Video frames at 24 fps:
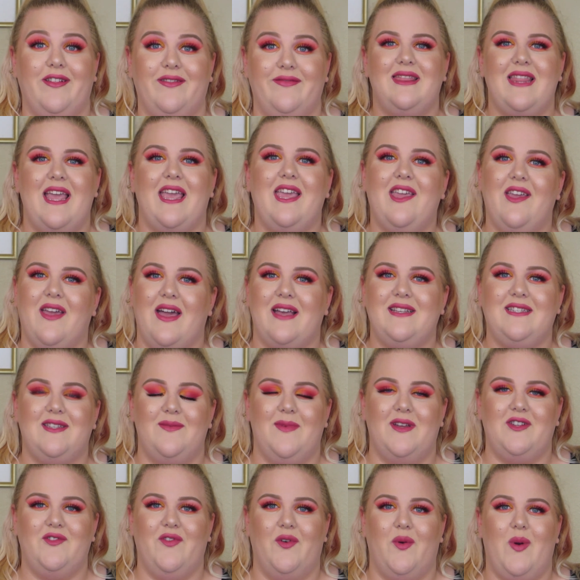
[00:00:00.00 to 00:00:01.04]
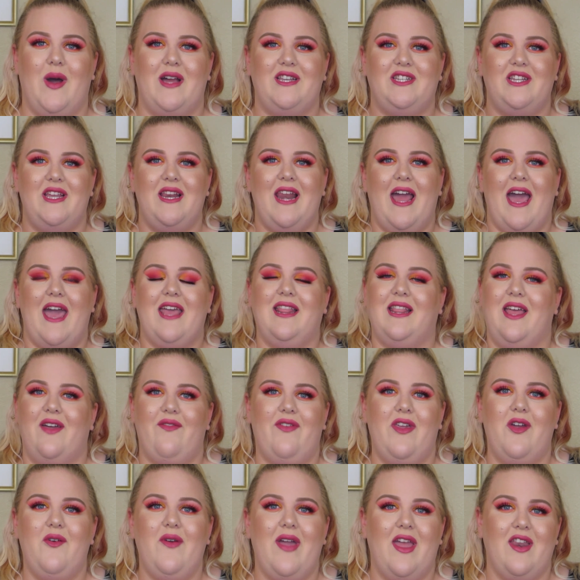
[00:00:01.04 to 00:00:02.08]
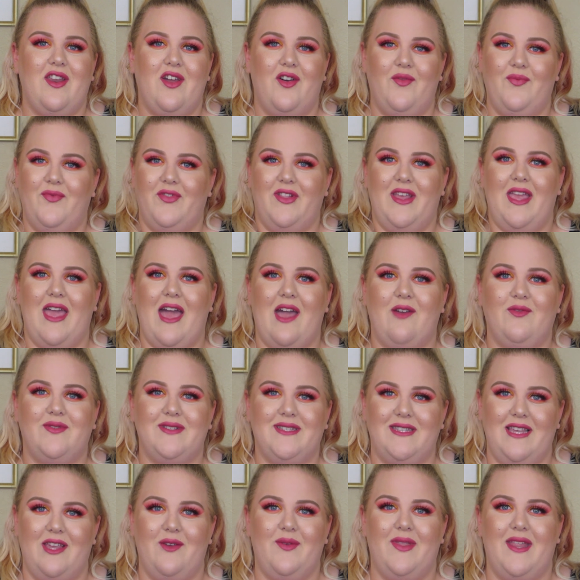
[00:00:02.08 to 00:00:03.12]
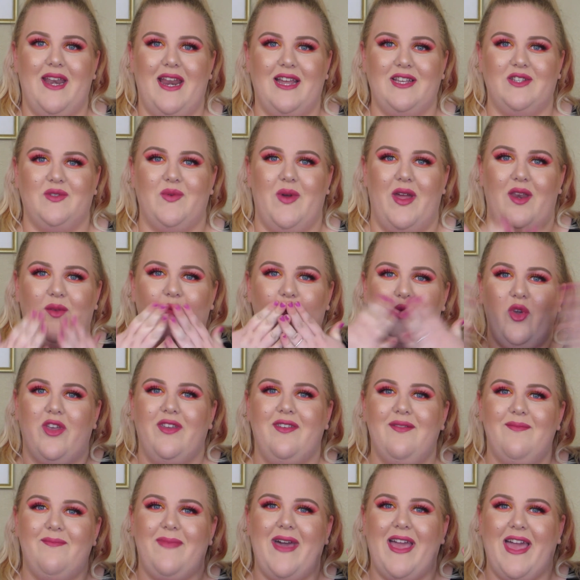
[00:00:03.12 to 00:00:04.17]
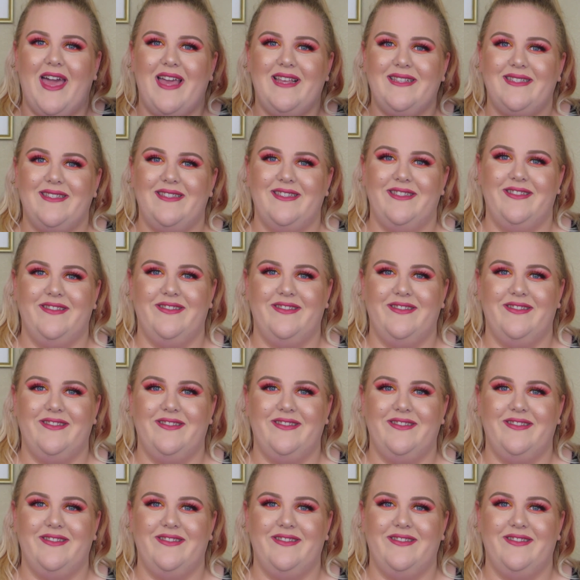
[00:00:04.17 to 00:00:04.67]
Thank you guys so much for watching. I love you, and hopefully I will see you in the next one. Bye, guys.